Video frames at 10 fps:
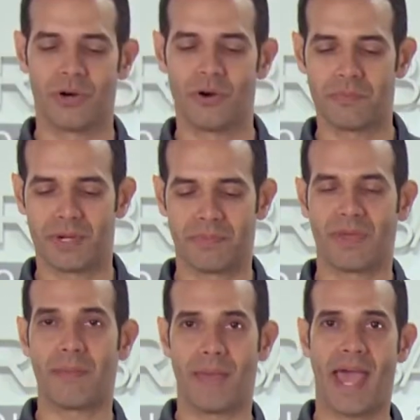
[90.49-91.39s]
to open up
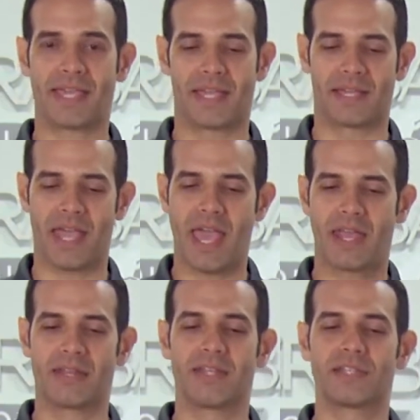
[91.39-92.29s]
that backing,
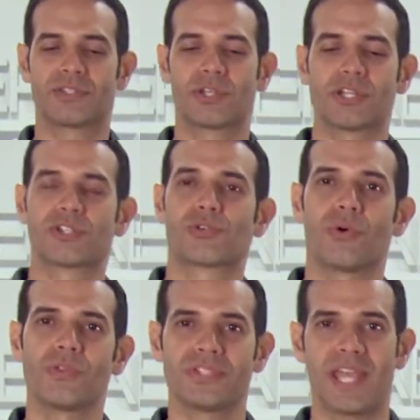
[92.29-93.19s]
and to
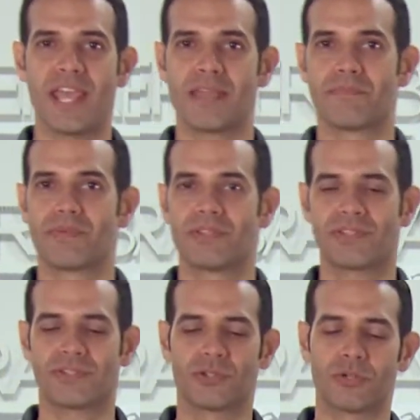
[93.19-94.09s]
control the tape, this
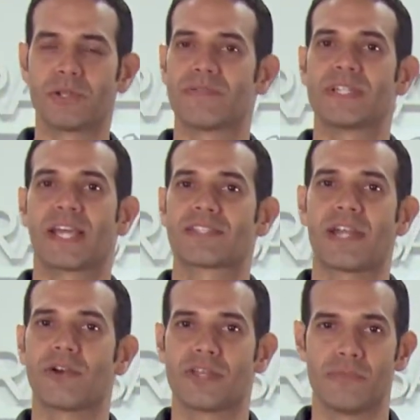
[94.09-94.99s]
is a little bit of a
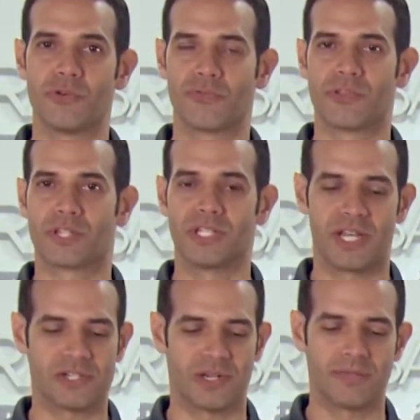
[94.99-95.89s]
dexterity move for the
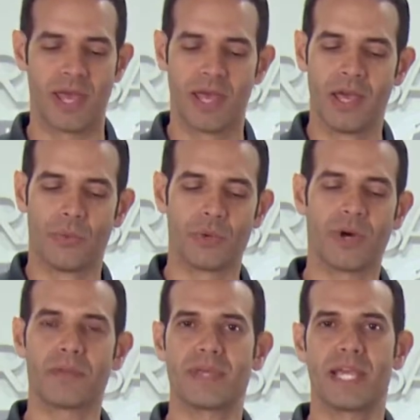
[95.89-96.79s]
clinician. We
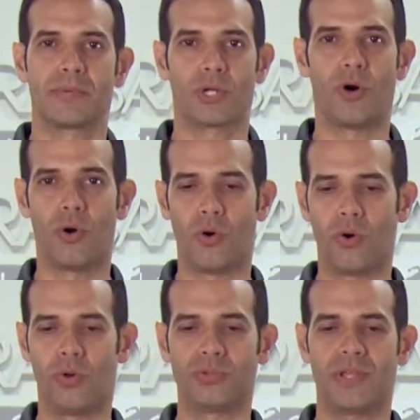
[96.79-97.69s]
want to be able to
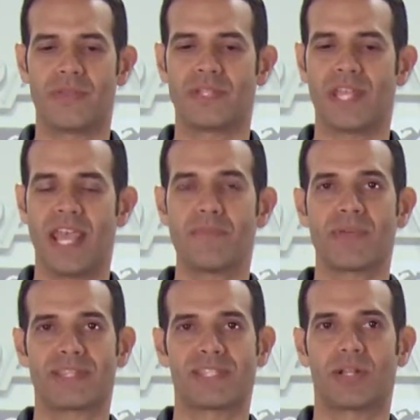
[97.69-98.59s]
hold the tape
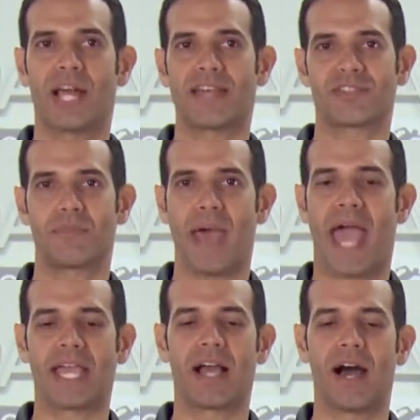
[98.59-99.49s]
that still has the
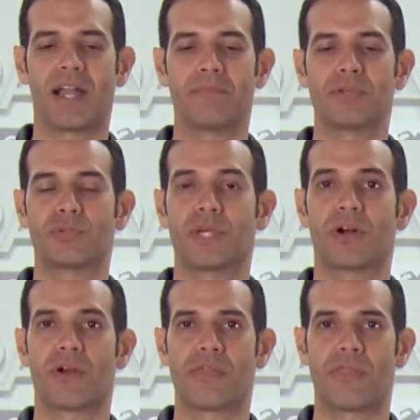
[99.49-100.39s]
backing on it between
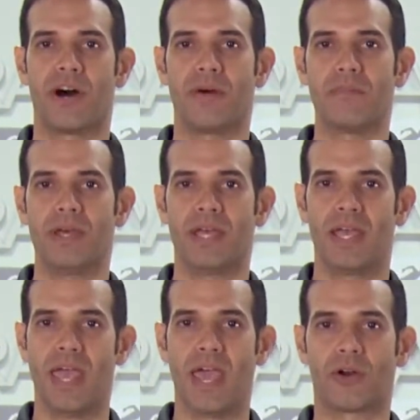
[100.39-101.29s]
our thumb
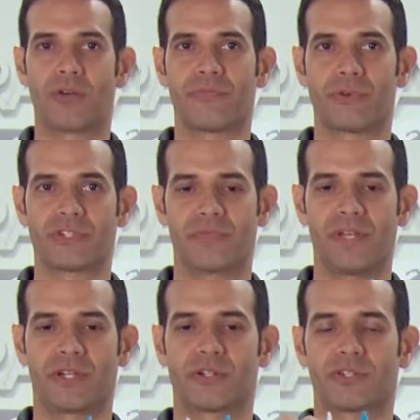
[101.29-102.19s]
and our first
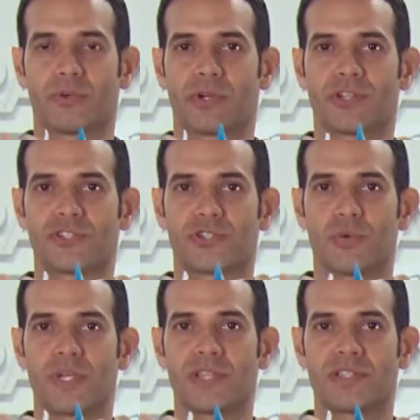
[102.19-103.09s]
finger. So we're going to
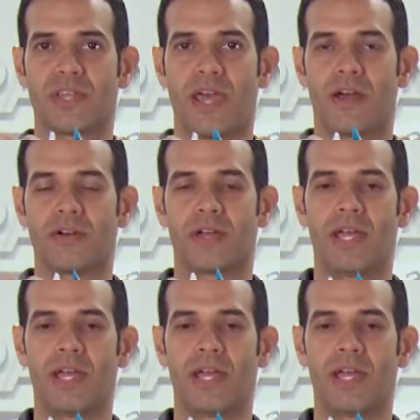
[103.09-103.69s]
squeeze there,